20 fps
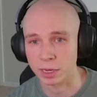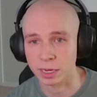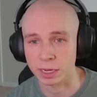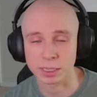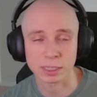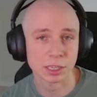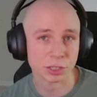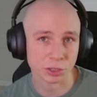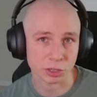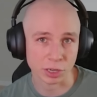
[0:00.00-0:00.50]

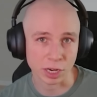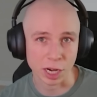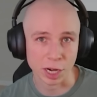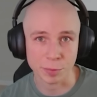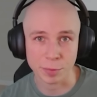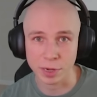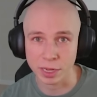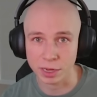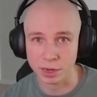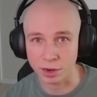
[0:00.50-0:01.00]
He's not sure how
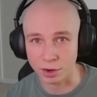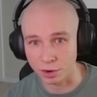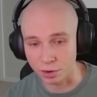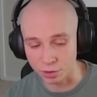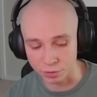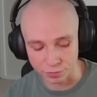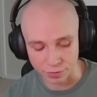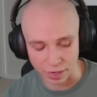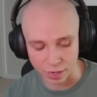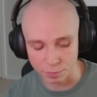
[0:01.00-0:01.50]
many
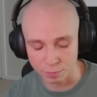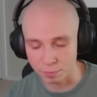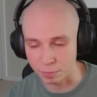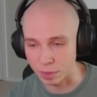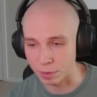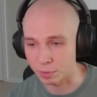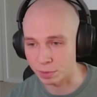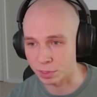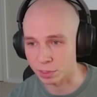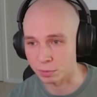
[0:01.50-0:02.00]
are ramp.
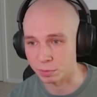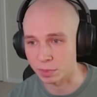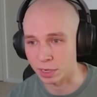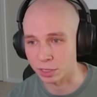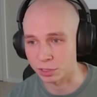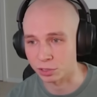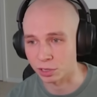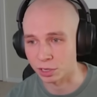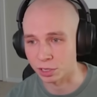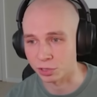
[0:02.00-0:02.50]
Maybe there's some guy
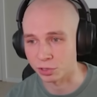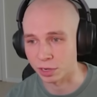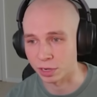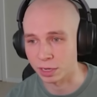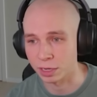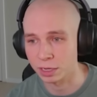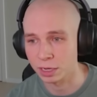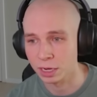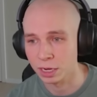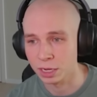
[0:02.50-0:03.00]
trying to
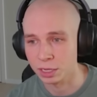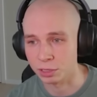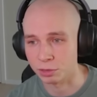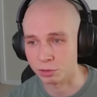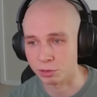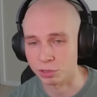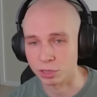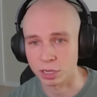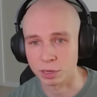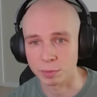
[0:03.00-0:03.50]
trade, so
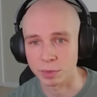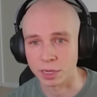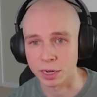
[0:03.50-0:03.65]
he's trying to be